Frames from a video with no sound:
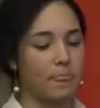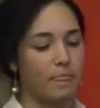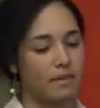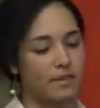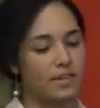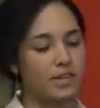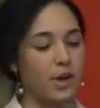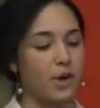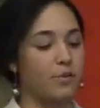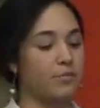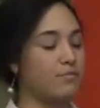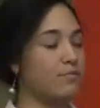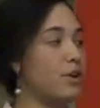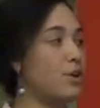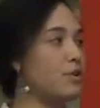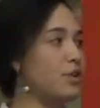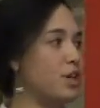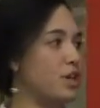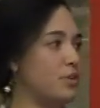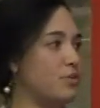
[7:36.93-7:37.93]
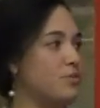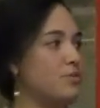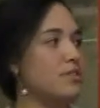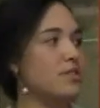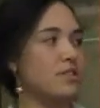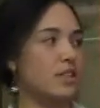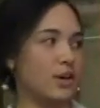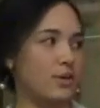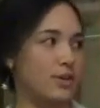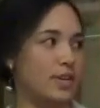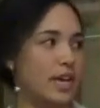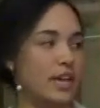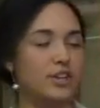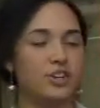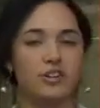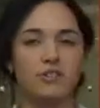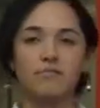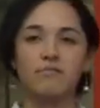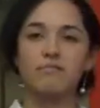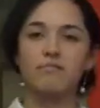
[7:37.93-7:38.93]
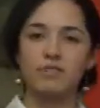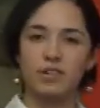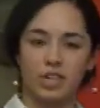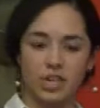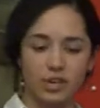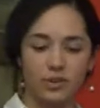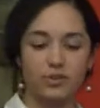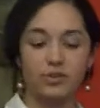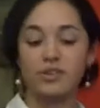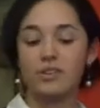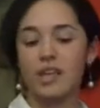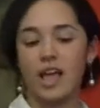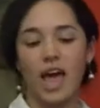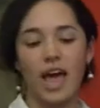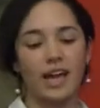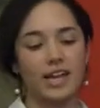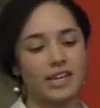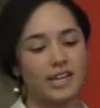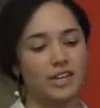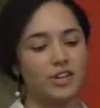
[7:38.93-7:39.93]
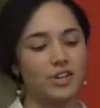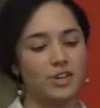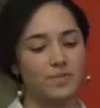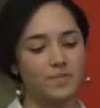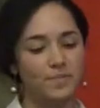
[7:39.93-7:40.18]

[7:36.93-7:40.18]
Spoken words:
So, no cues, low attention. Cues, high attention.